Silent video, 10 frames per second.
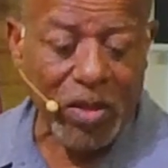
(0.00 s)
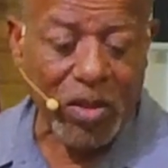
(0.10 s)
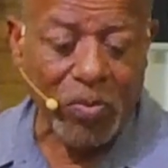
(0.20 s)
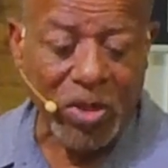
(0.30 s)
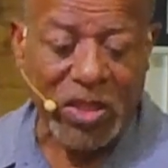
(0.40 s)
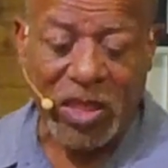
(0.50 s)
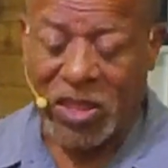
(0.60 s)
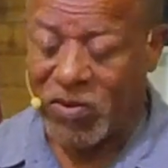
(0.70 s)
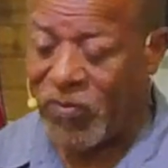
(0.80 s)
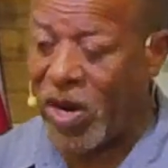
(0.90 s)
the police
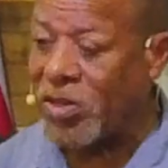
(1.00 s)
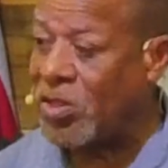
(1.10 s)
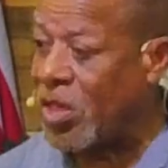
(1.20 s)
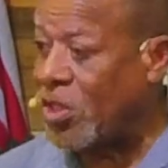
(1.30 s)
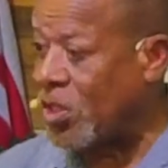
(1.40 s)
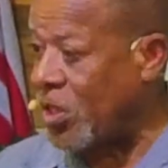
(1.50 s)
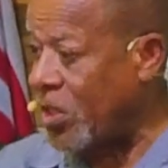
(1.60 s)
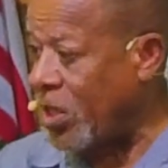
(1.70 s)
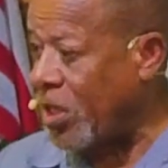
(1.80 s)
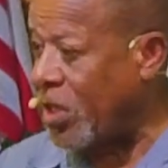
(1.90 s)
station, fire station,
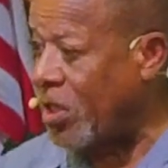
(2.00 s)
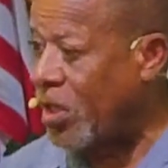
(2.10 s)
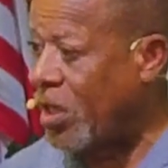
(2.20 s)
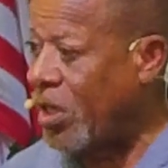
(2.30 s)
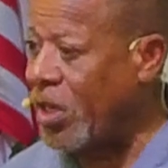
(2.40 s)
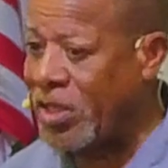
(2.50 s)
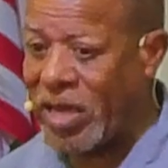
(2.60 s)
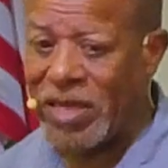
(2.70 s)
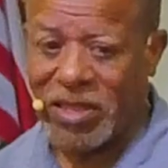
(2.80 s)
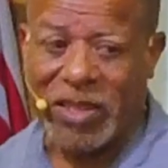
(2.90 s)
and, and, and
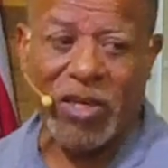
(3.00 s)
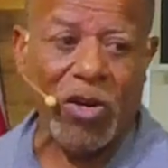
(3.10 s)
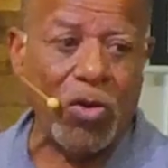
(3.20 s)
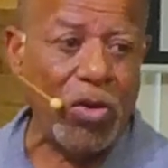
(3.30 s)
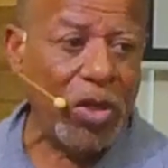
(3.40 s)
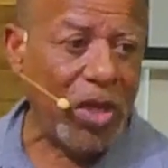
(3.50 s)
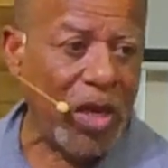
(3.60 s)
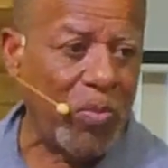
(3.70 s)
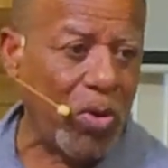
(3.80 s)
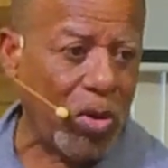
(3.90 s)
Atascadero
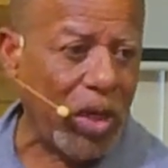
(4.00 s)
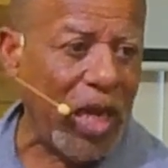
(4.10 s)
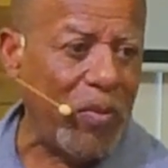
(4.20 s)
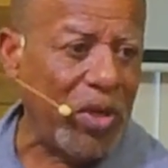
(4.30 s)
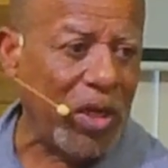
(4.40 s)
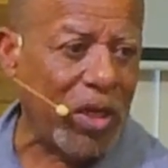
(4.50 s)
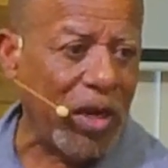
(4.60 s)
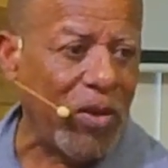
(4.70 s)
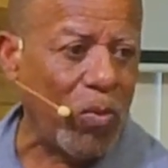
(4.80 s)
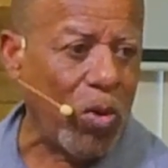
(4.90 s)
and proclaim and
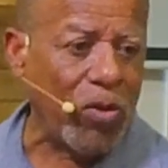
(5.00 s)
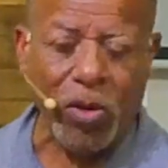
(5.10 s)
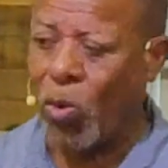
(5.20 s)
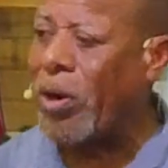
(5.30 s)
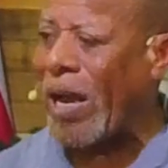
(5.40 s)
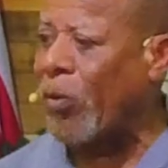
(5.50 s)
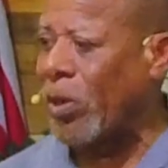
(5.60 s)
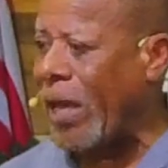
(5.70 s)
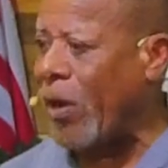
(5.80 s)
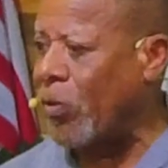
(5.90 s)
declare the word of the Lord out
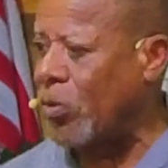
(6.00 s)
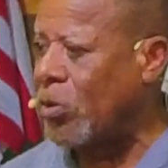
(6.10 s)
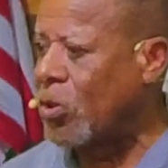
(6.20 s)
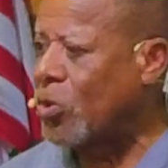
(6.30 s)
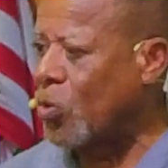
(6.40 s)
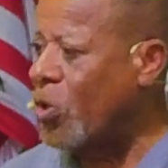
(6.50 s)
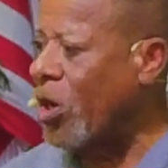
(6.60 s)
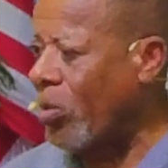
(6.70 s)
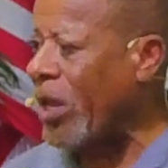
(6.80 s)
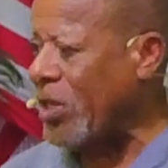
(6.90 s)
loud. So we
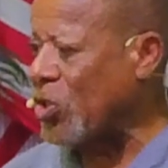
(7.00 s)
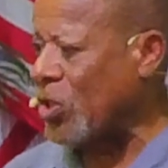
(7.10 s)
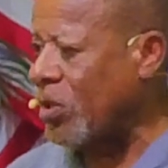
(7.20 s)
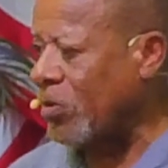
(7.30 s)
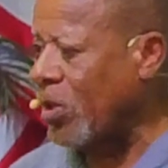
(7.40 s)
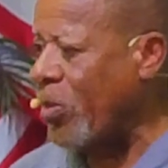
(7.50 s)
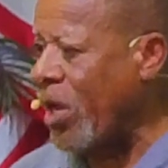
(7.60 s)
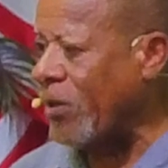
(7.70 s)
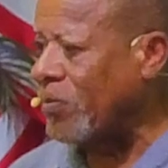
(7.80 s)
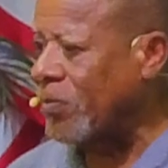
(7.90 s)
are blessed.
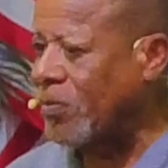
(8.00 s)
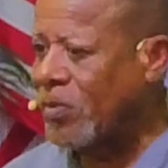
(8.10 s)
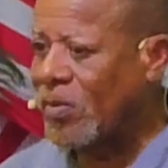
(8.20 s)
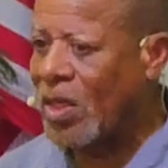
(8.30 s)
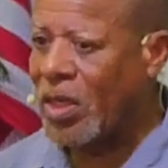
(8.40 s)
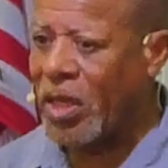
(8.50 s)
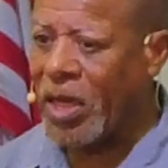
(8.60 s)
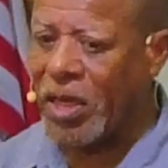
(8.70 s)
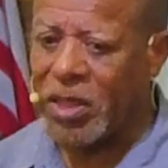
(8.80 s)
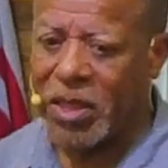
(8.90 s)
Amen.
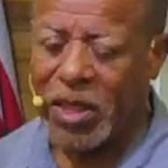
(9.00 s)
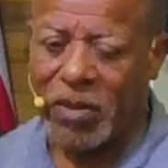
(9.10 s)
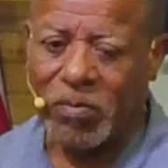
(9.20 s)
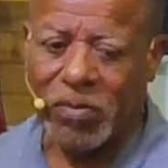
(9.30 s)
Amen. And, uh,